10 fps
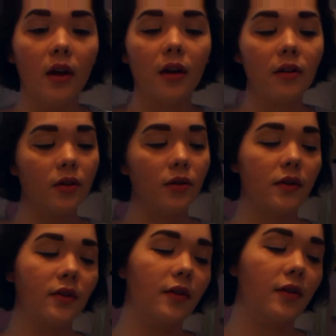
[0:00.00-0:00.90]
all sorts
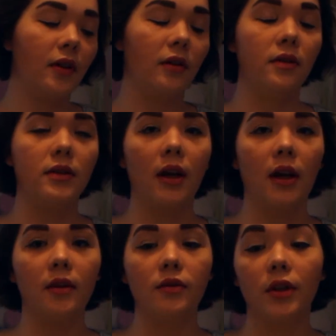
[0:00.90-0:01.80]
of different
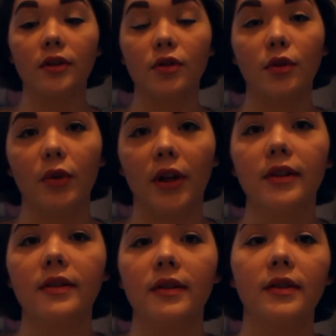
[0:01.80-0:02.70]
drugstore
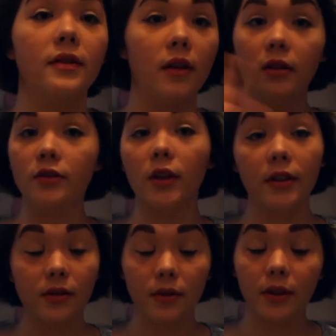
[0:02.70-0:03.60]
brands. This is all
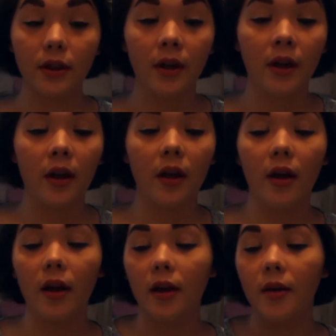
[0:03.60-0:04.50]
drugstore,
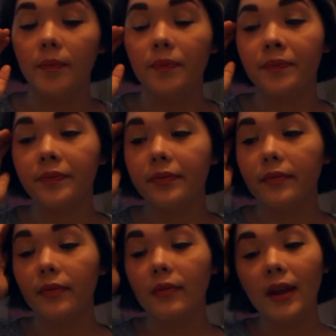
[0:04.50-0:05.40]
and
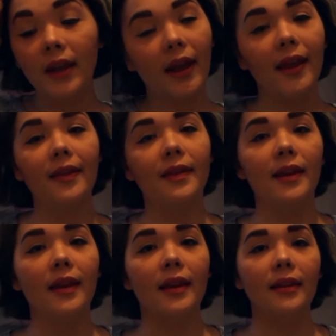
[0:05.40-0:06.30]

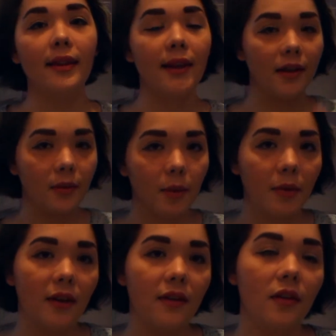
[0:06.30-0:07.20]
the links will
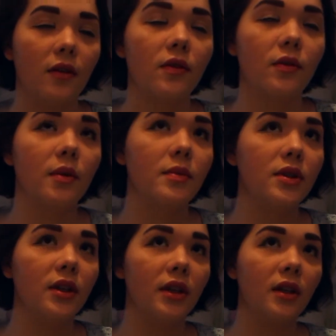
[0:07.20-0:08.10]
be in the
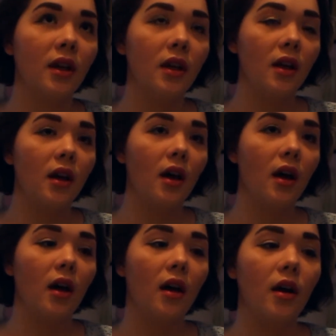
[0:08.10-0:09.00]
description.
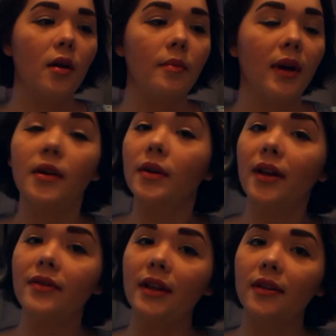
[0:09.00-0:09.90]
I don't
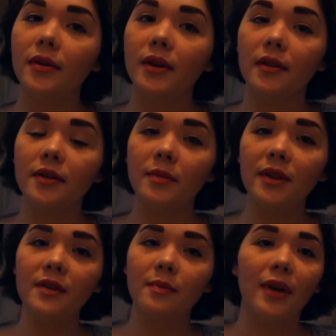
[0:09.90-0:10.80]
have any other
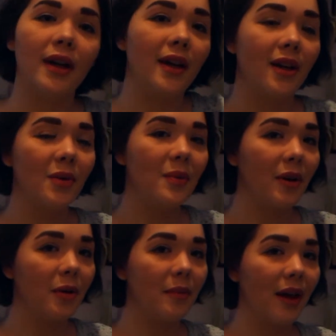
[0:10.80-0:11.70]
announcements, but
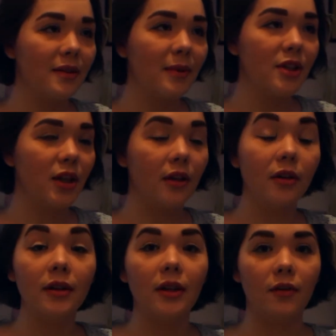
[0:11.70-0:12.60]
welcome back to my channel,
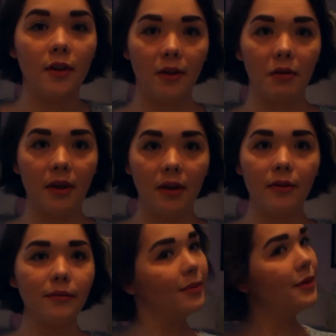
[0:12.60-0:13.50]
and if you're new here,
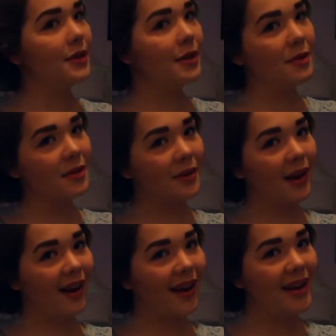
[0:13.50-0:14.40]

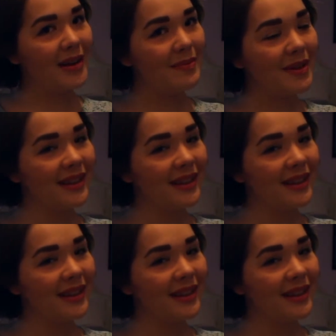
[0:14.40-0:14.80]
subscribe.